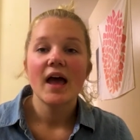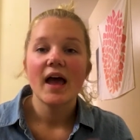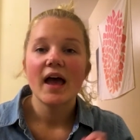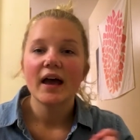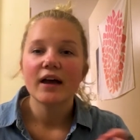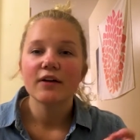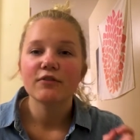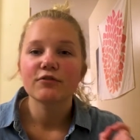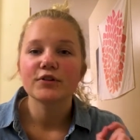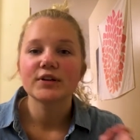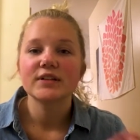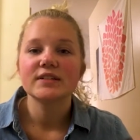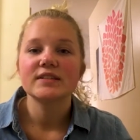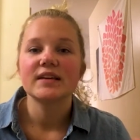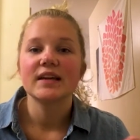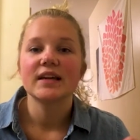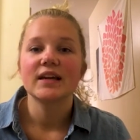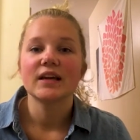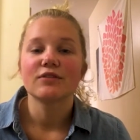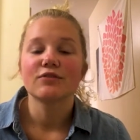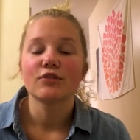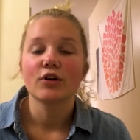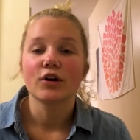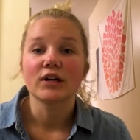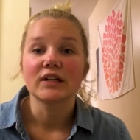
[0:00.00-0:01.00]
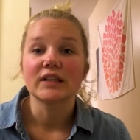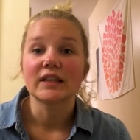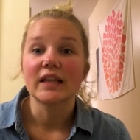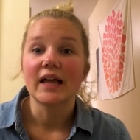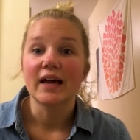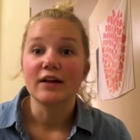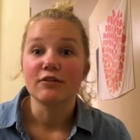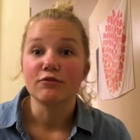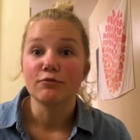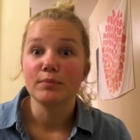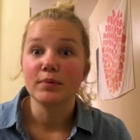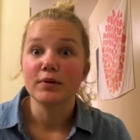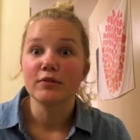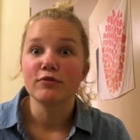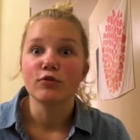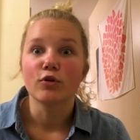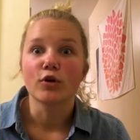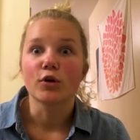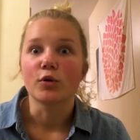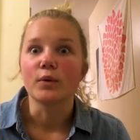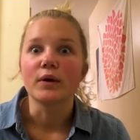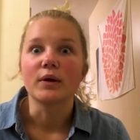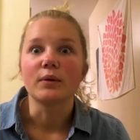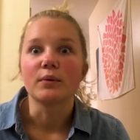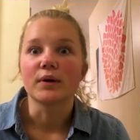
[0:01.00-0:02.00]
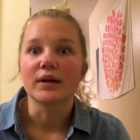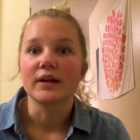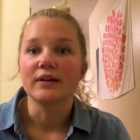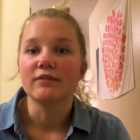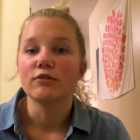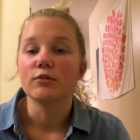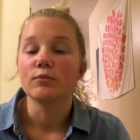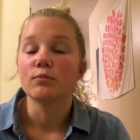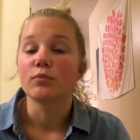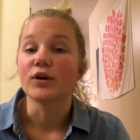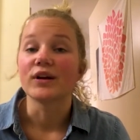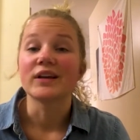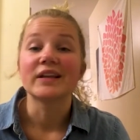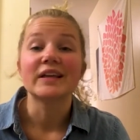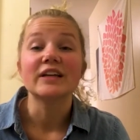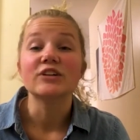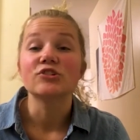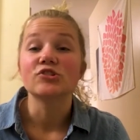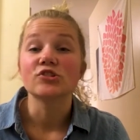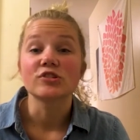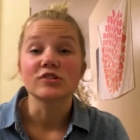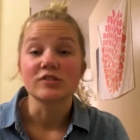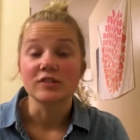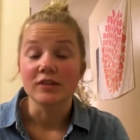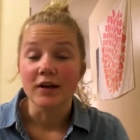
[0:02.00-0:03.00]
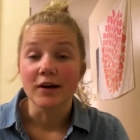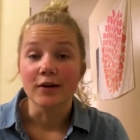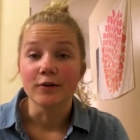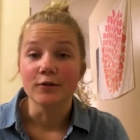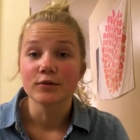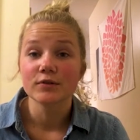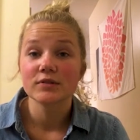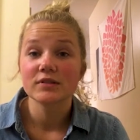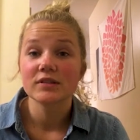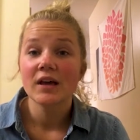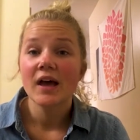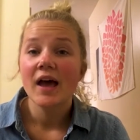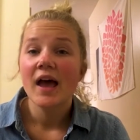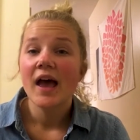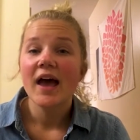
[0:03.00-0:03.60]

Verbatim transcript: every day of our life before we were even born. He just knows.